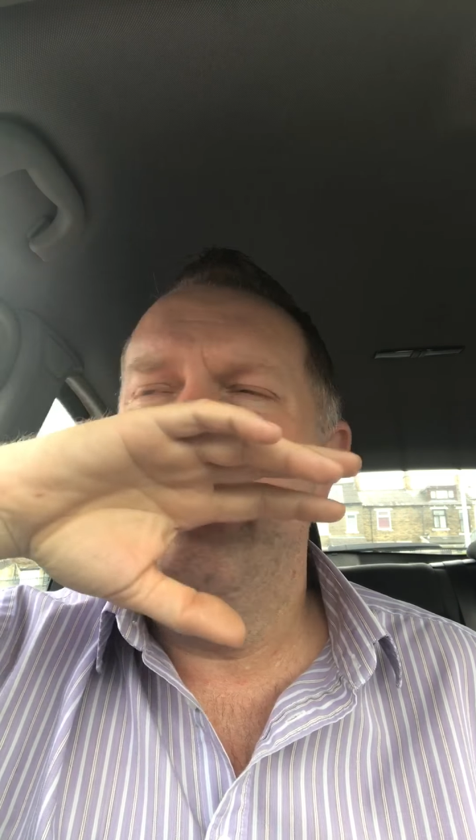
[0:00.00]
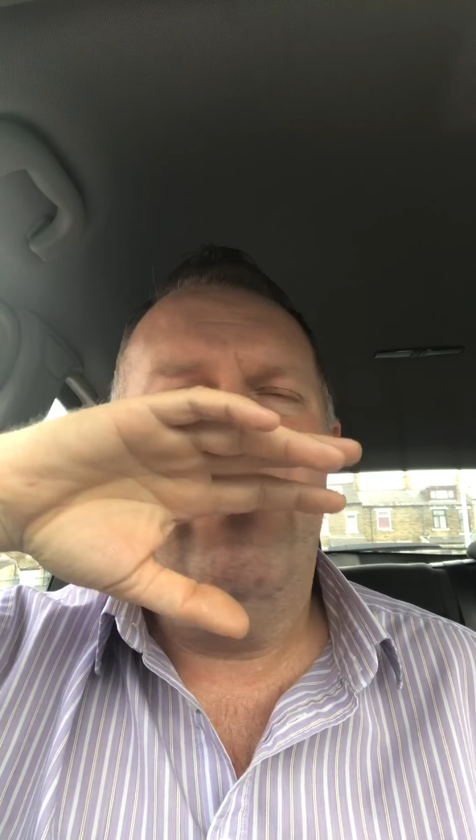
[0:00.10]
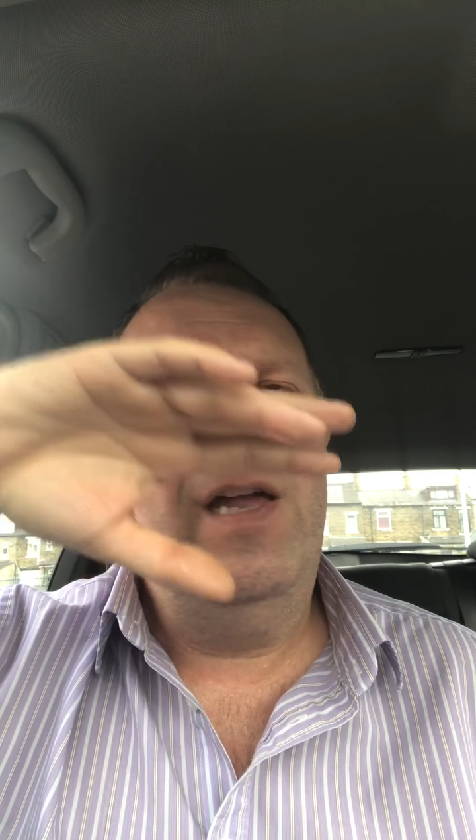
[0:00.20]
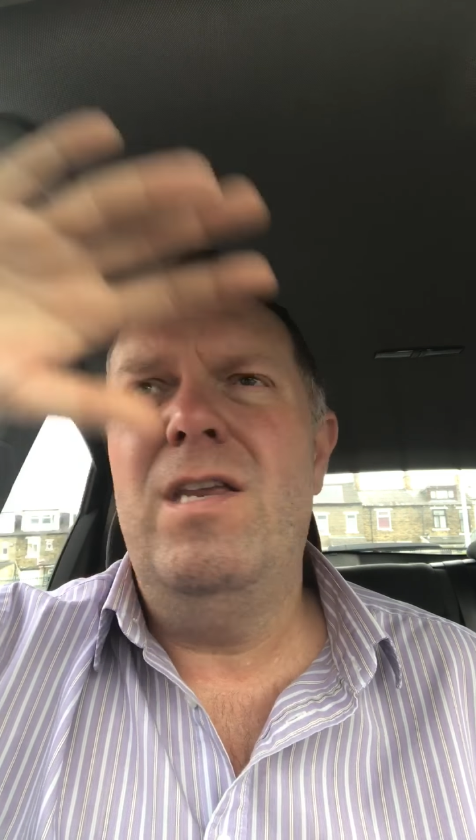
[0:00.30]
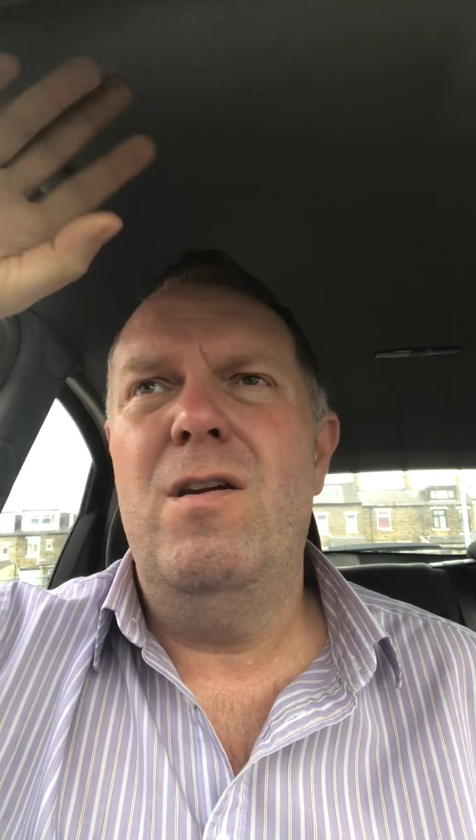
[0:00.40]

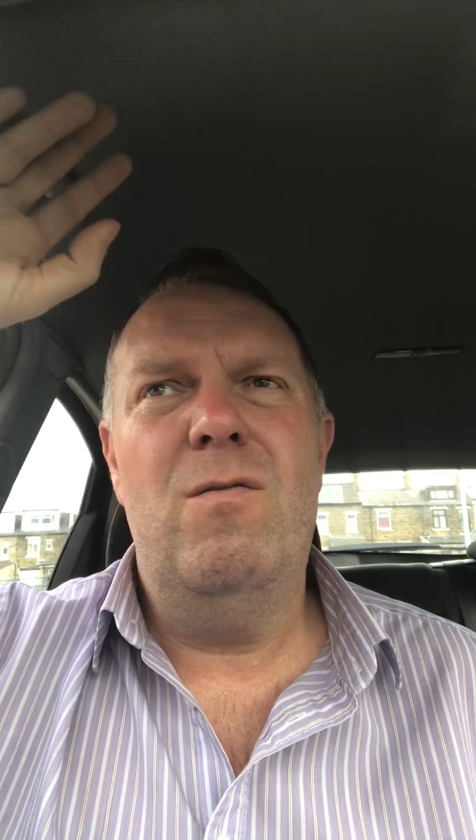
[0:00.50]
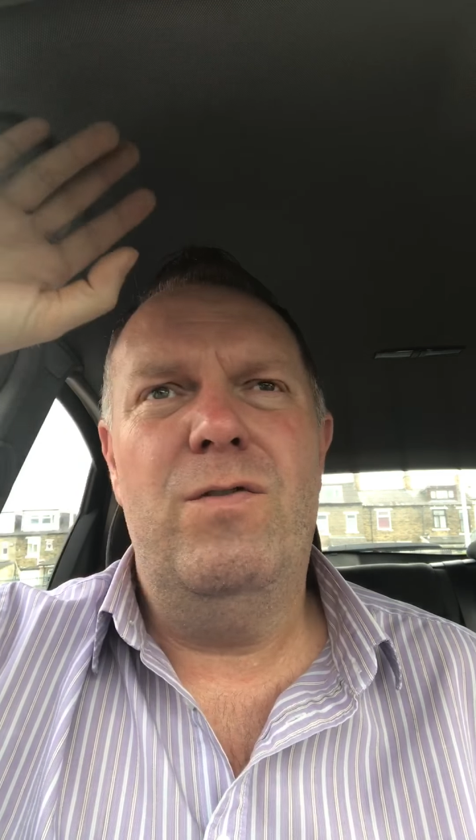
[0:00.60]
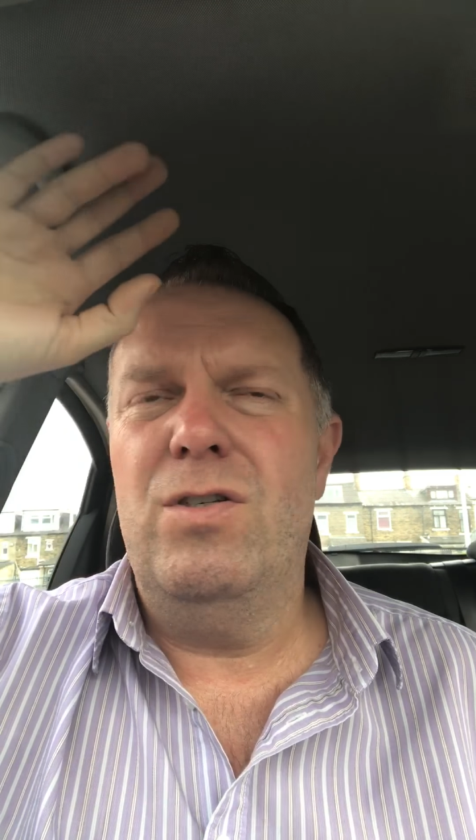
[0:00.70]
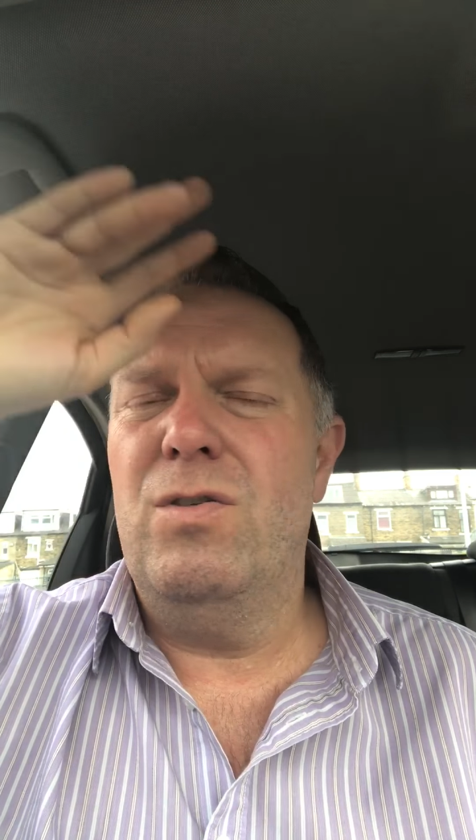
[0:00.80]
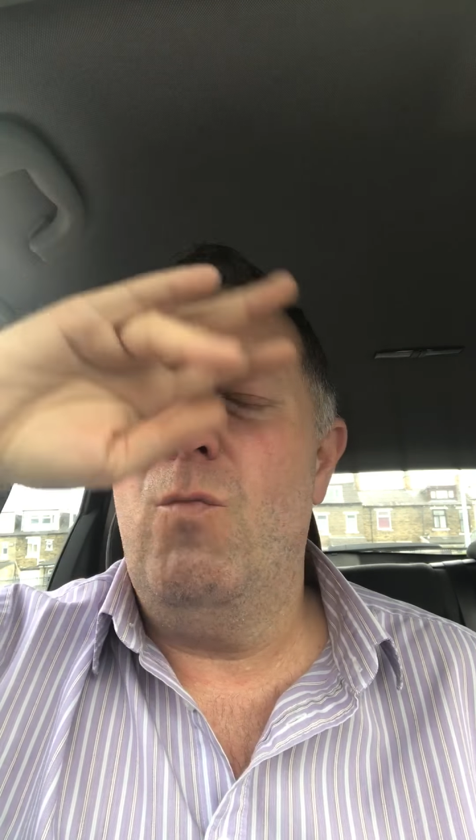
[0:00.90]
then
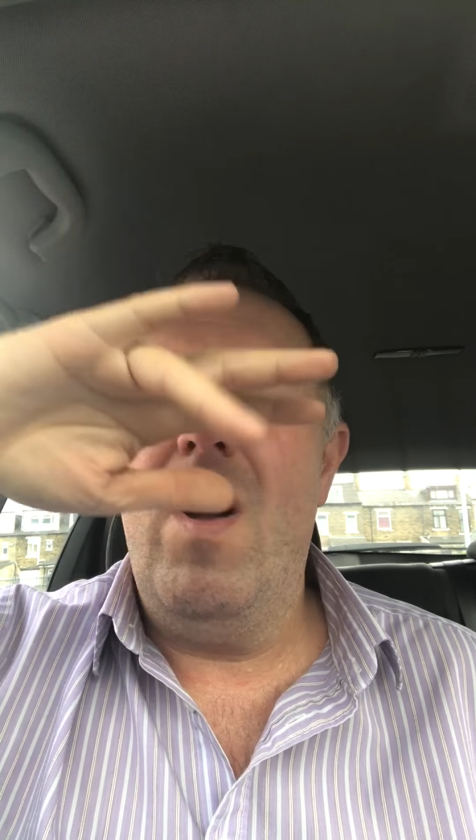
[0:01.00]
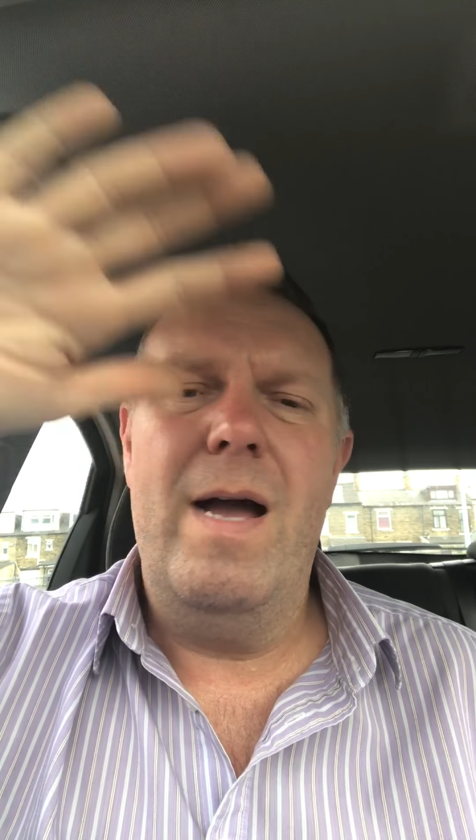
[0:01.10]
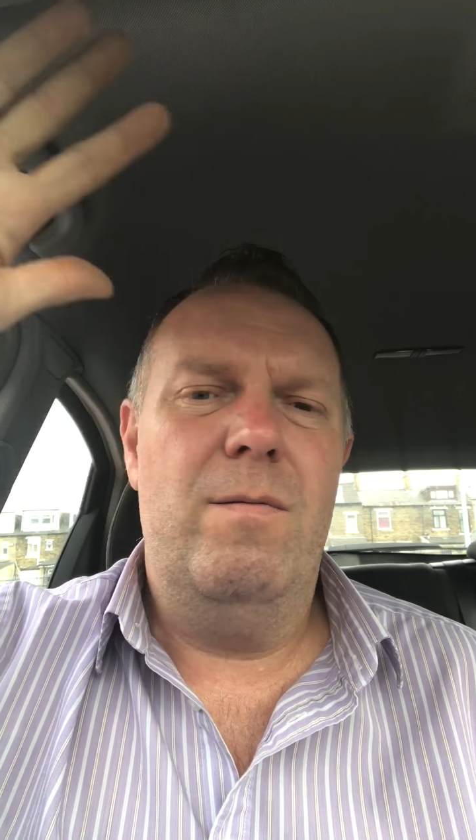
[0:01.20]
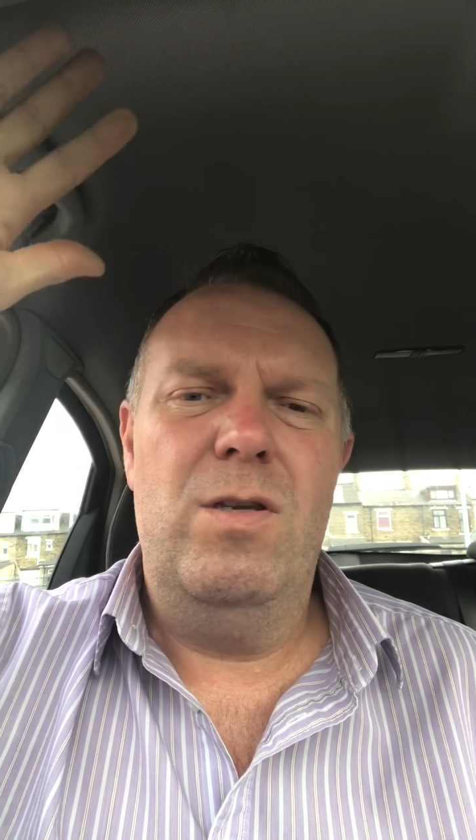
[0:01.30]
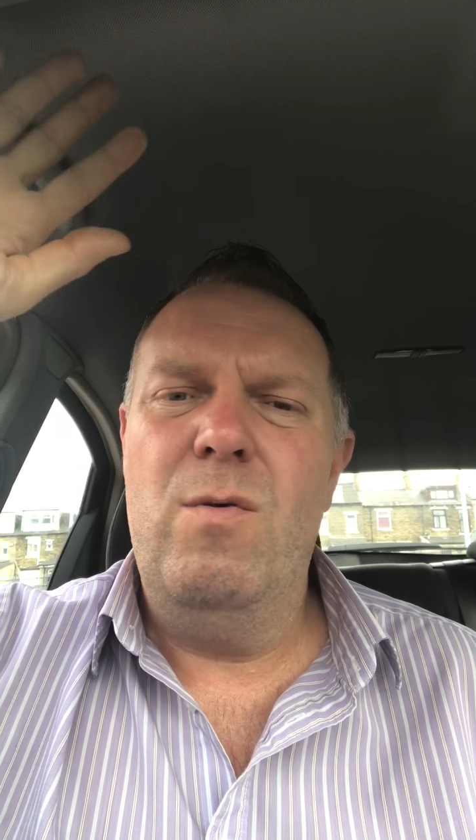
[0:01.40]
you've just wiped.